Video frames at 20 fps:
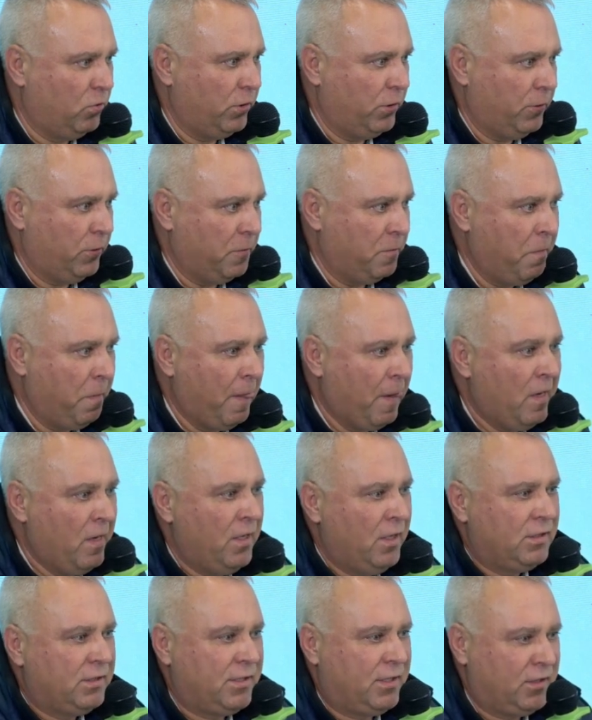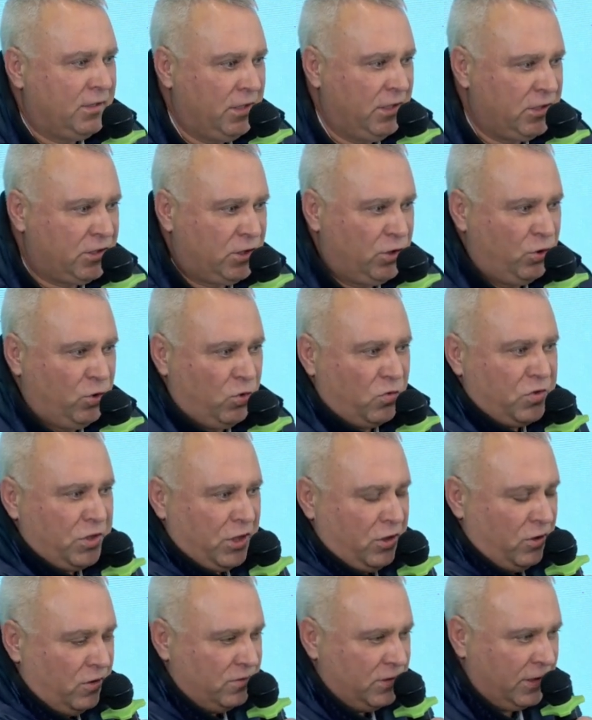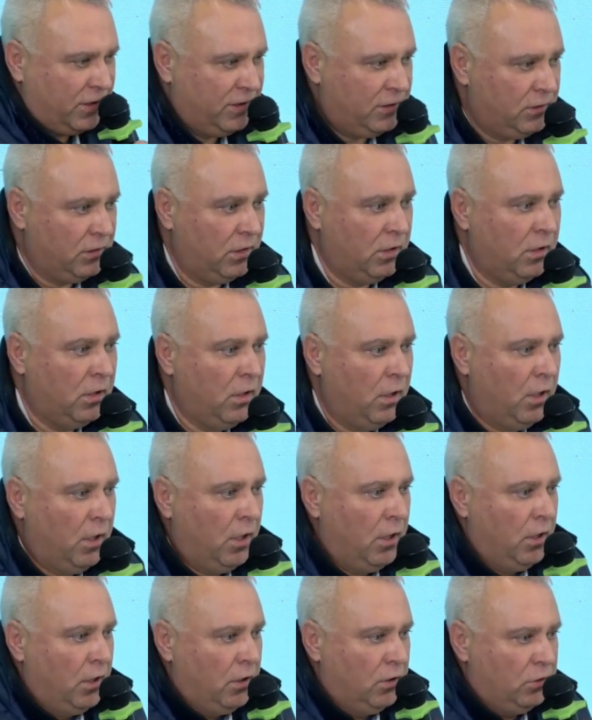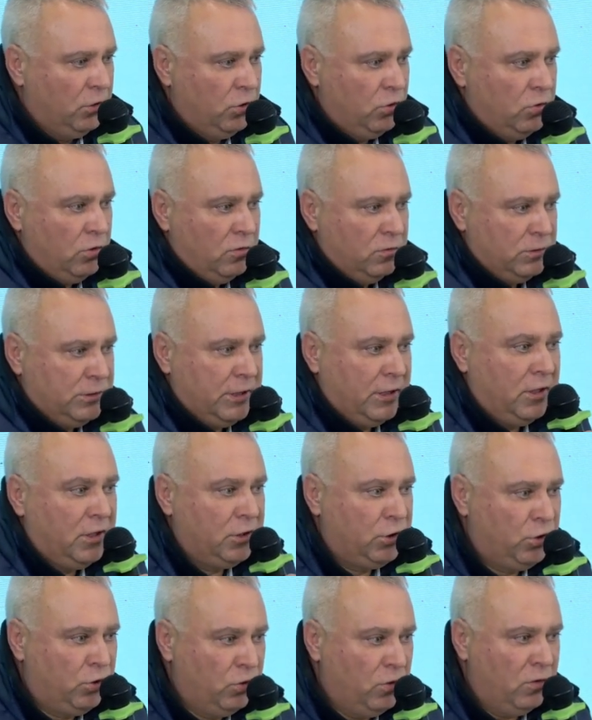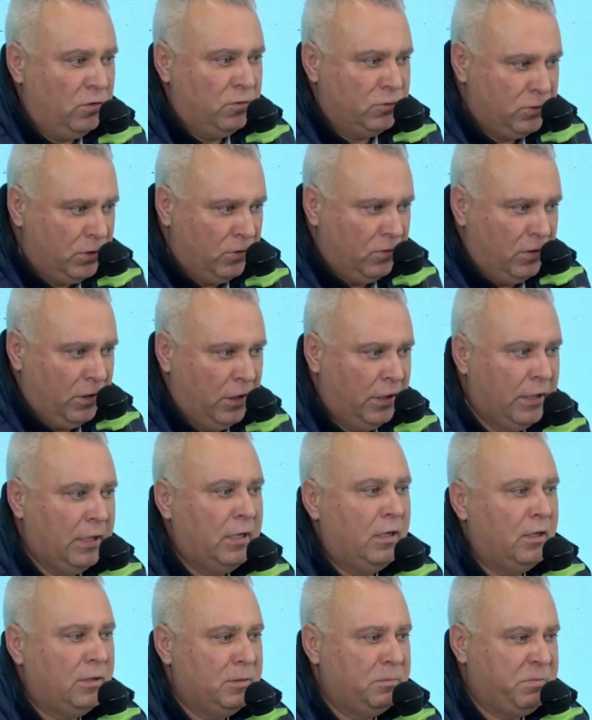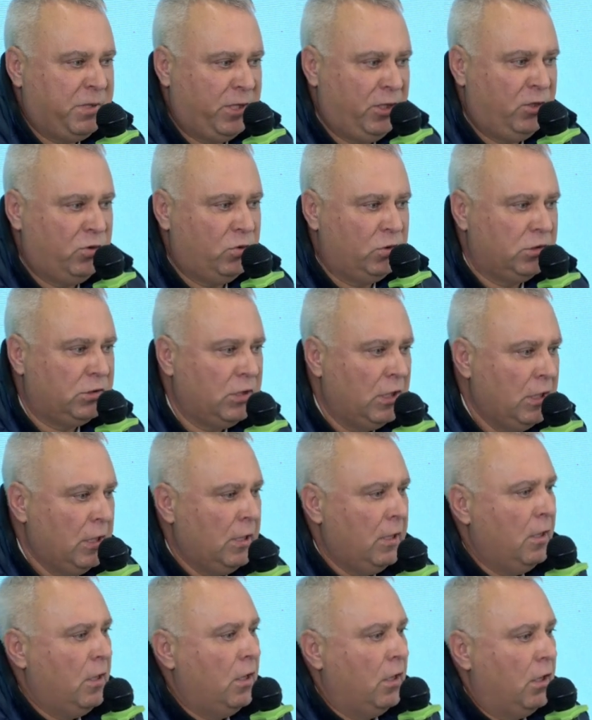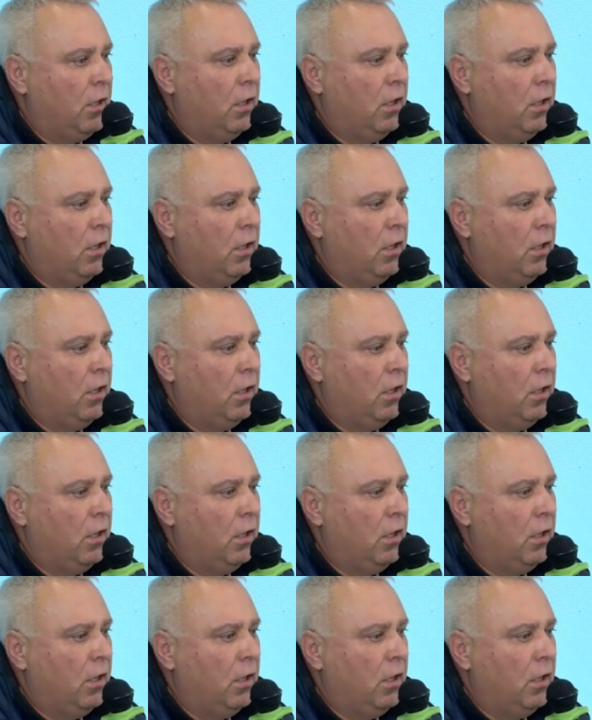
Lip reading: again, if in case the eardrum is damaged,